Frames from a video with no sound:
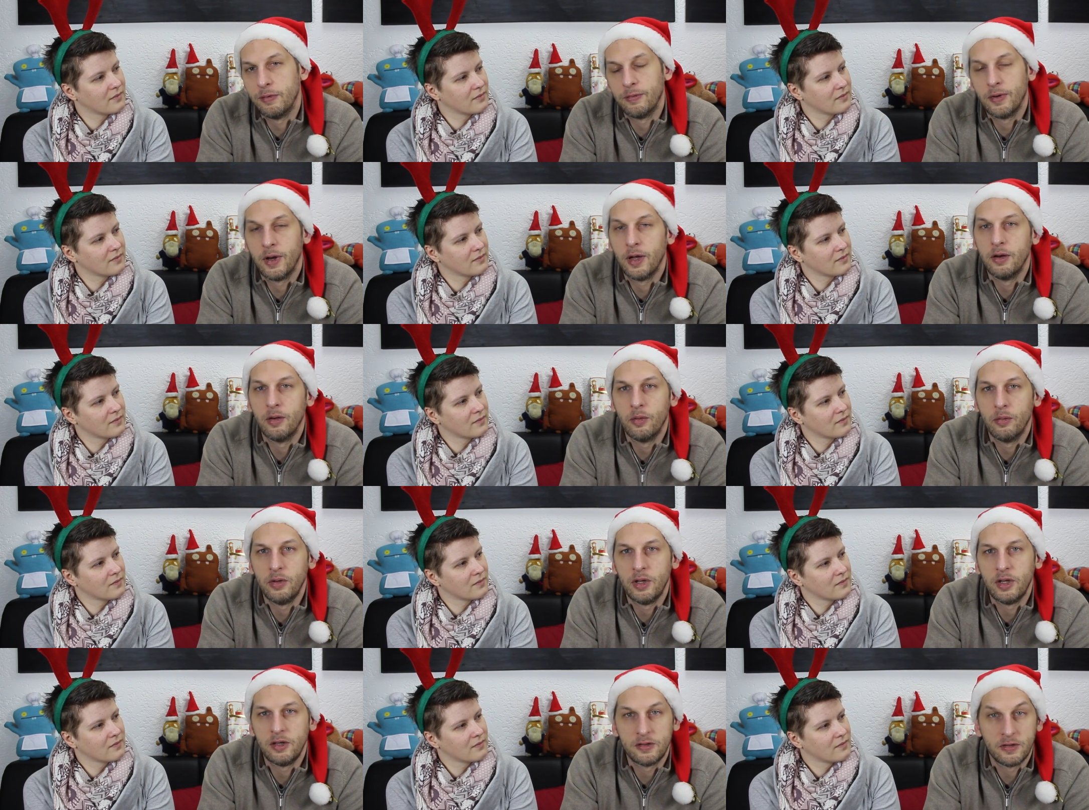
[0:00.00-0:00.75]
Speaker 1: be fine
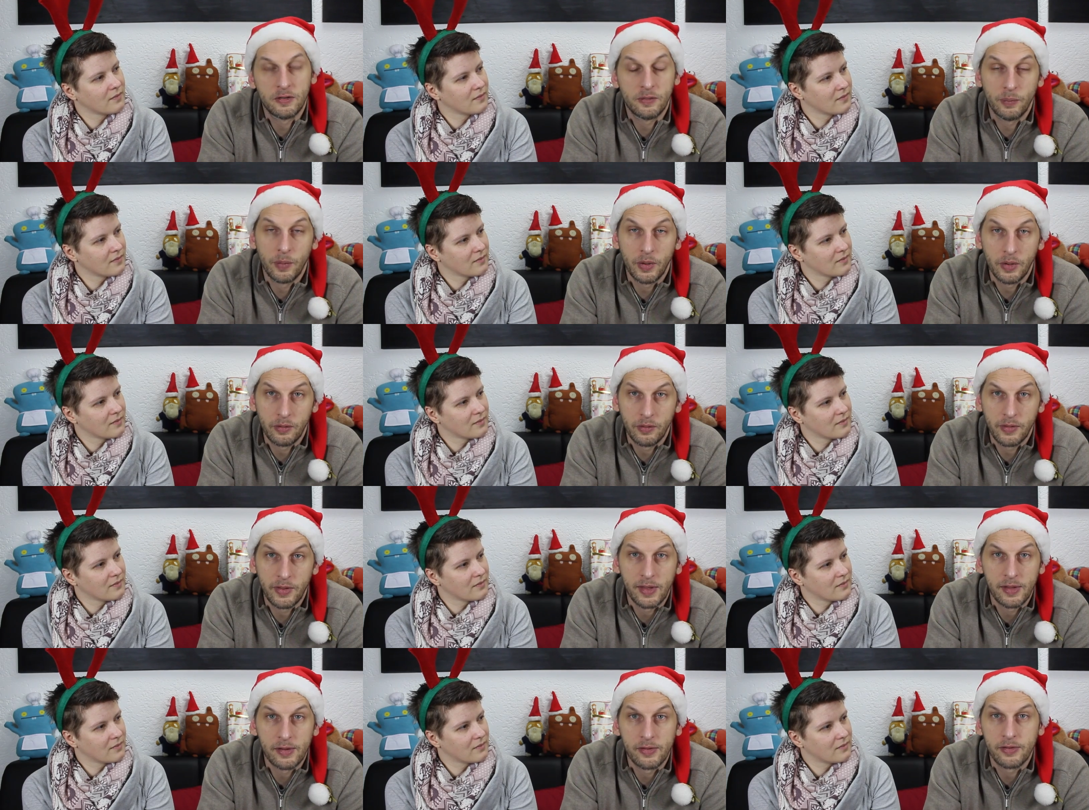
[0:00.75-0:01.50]
owning just one
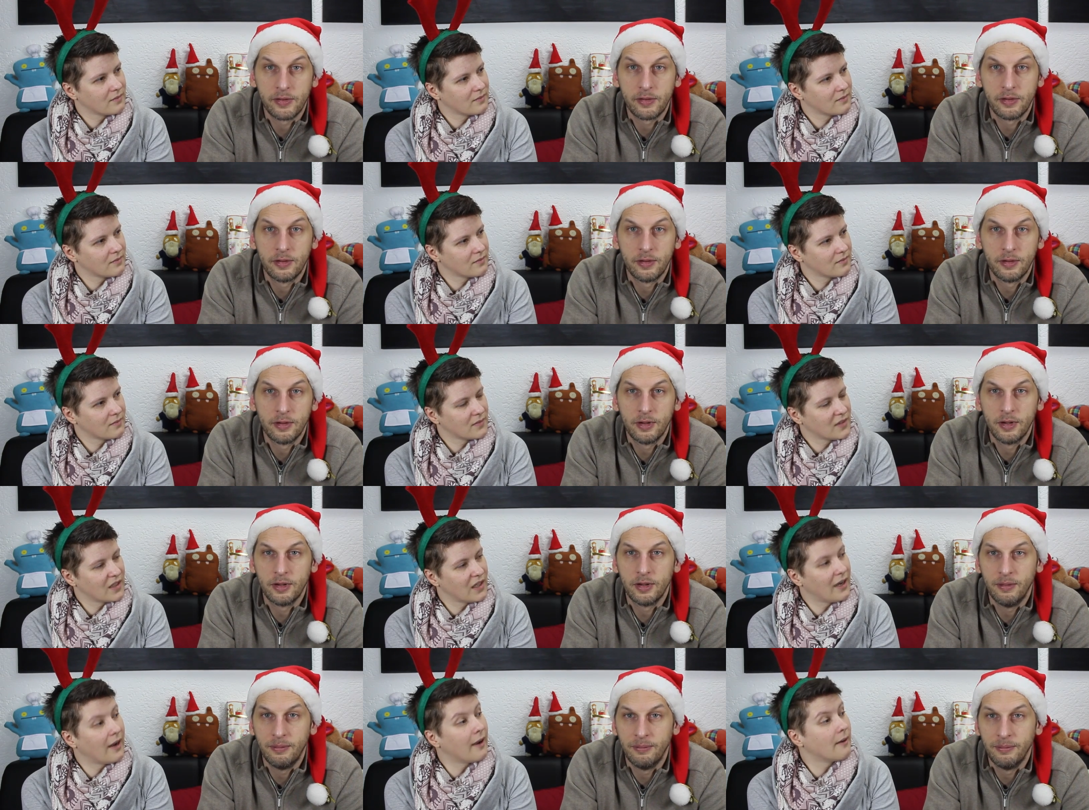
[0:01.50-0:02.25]
or the other.
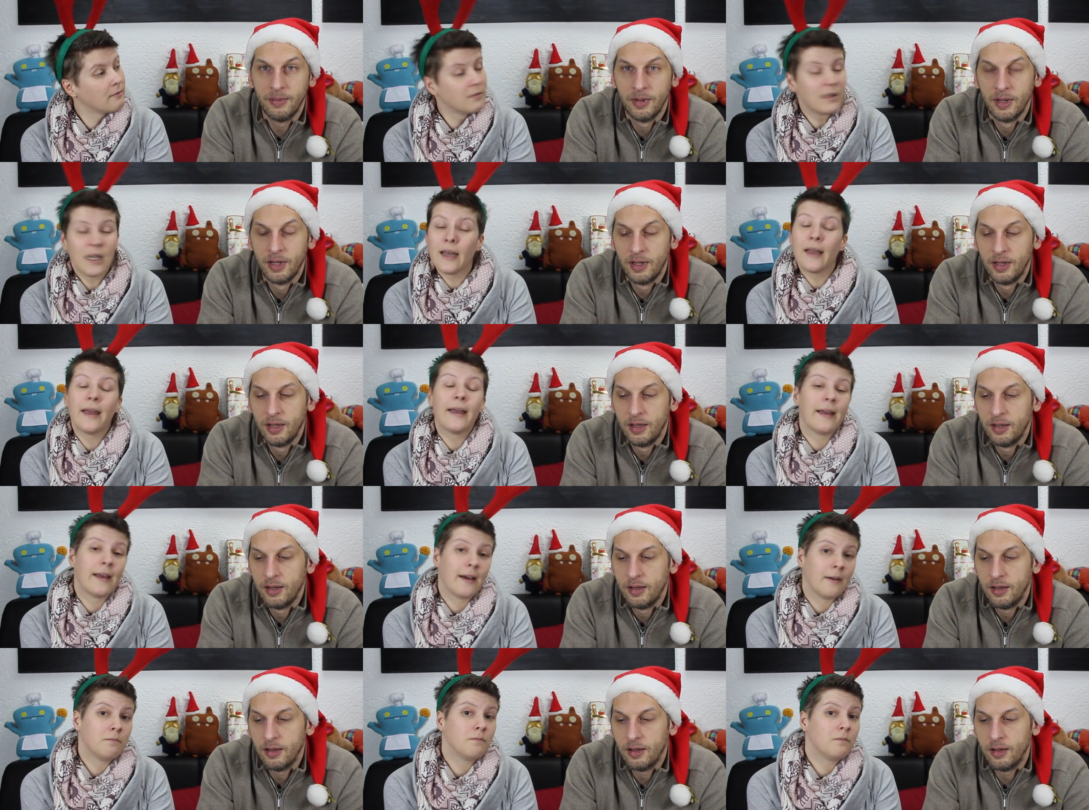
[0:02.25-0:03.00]
Uh, yeah, yeah,
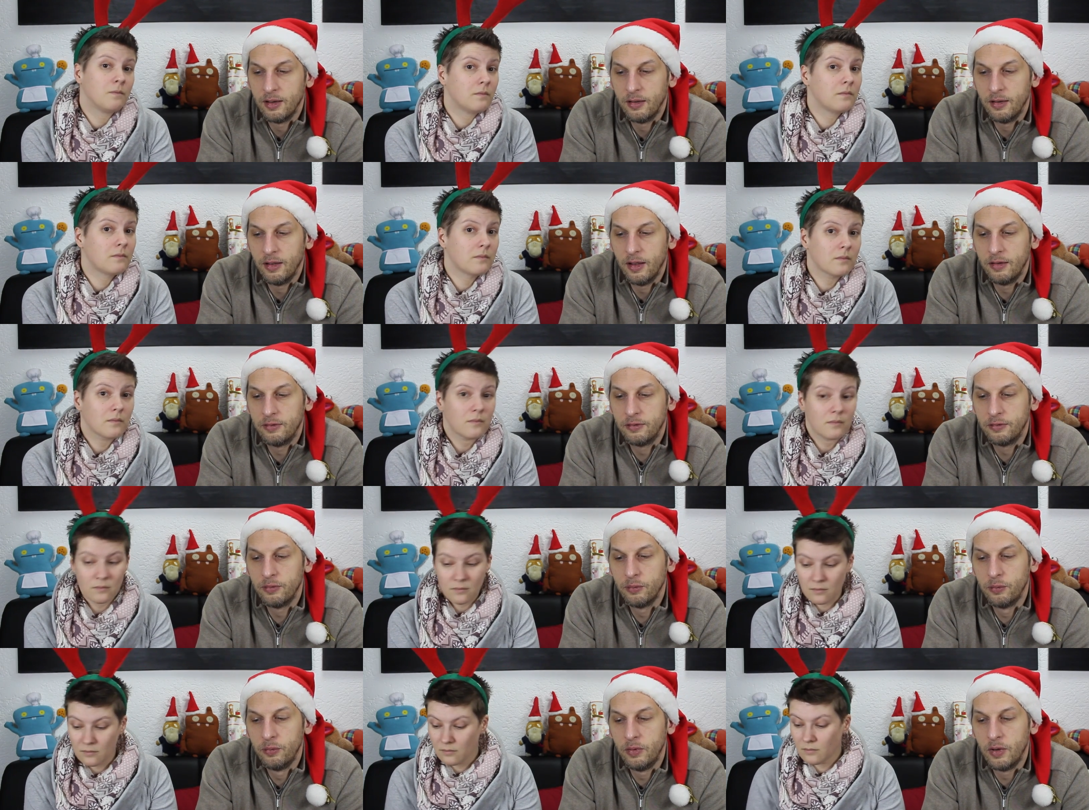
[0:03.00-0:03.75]
yeah. yeah. Uh, as
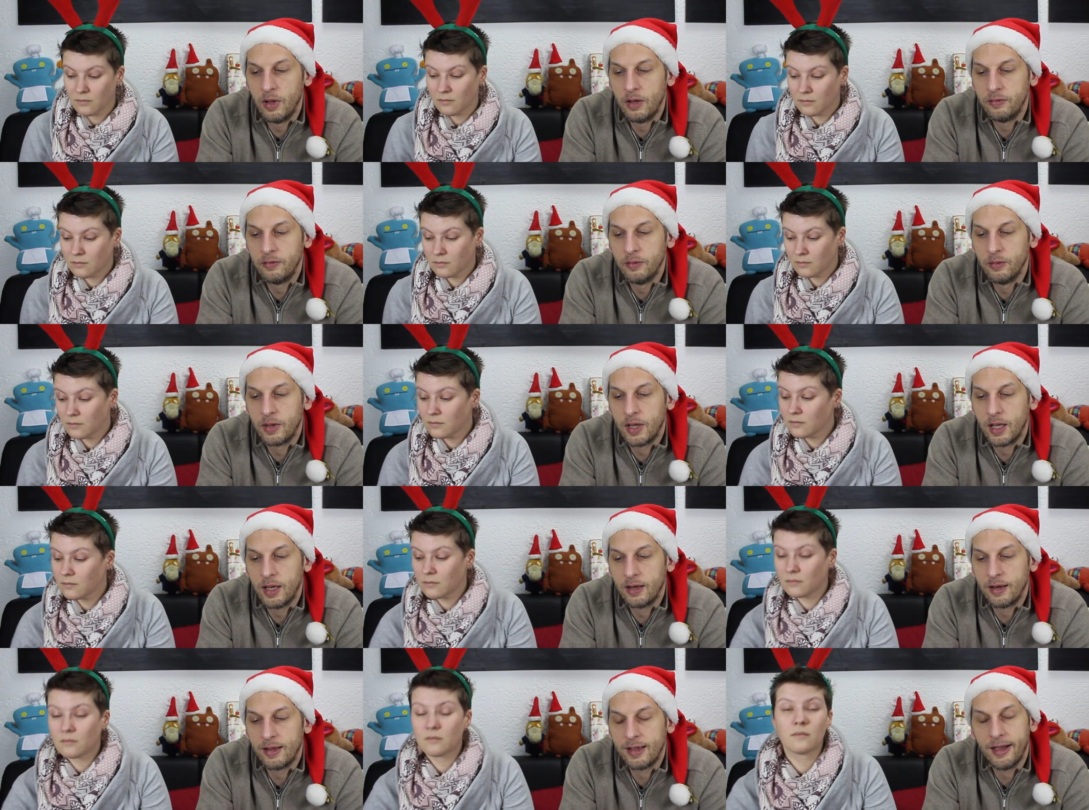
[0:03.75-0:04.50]
soon as you
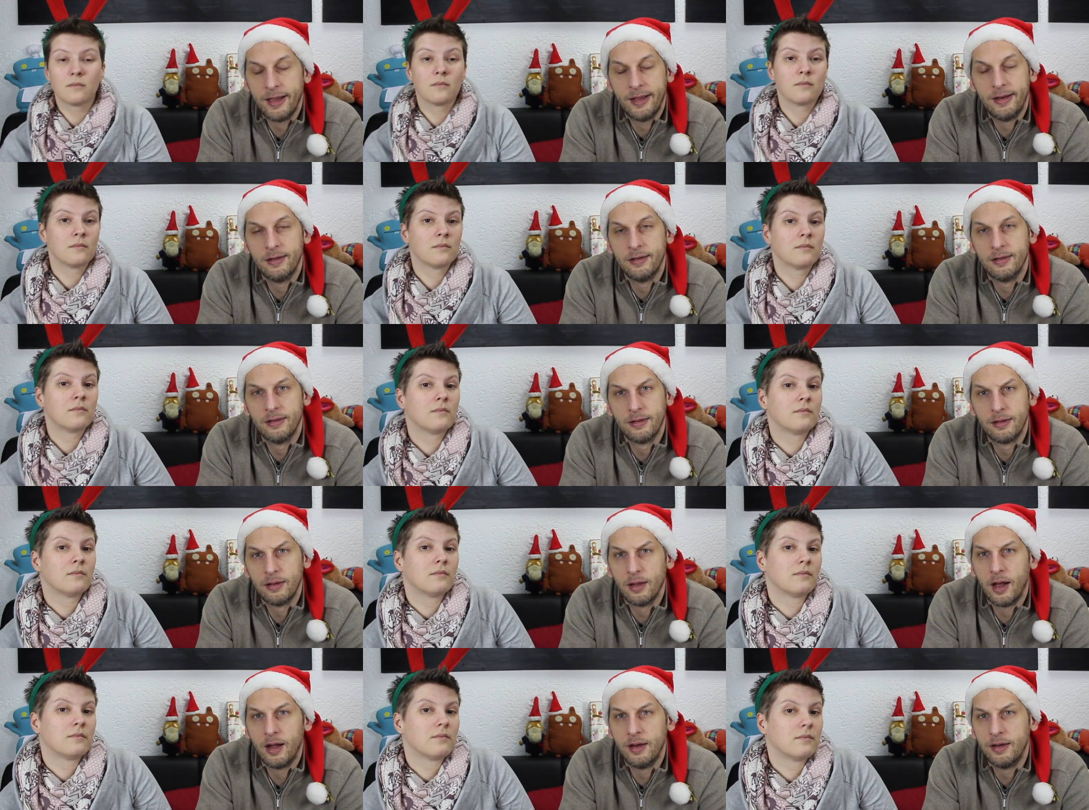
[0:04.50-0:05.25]
can kind
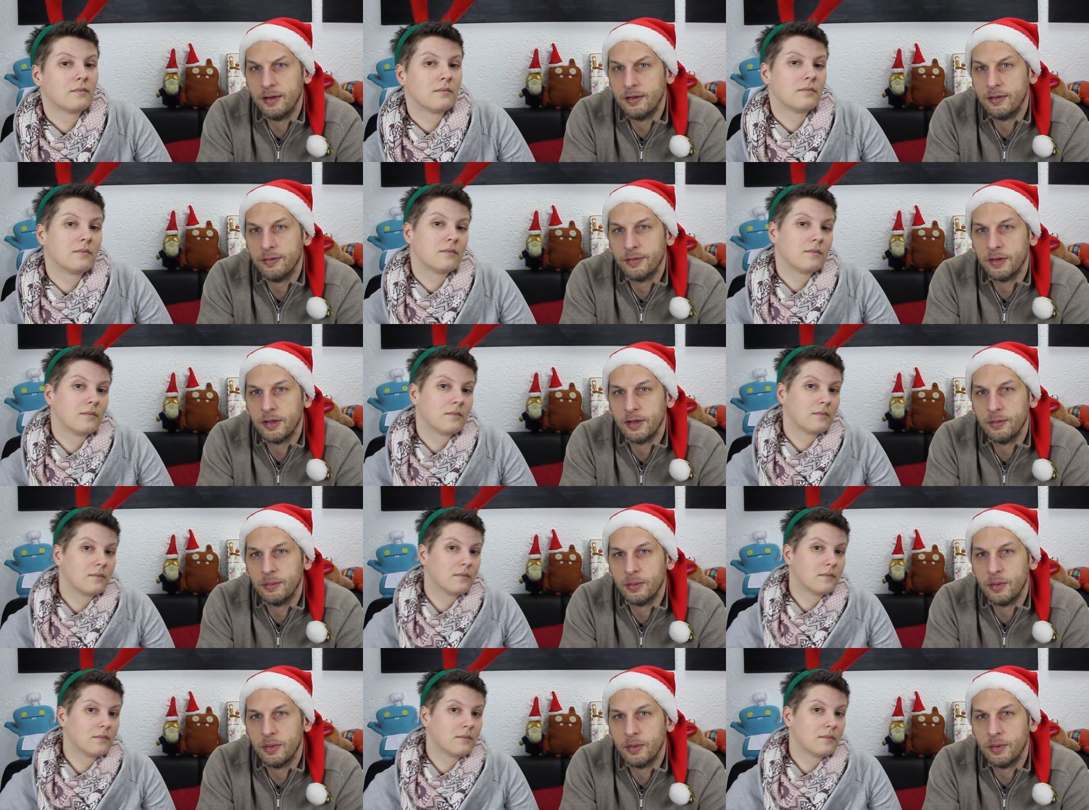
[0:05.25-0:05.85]
of identify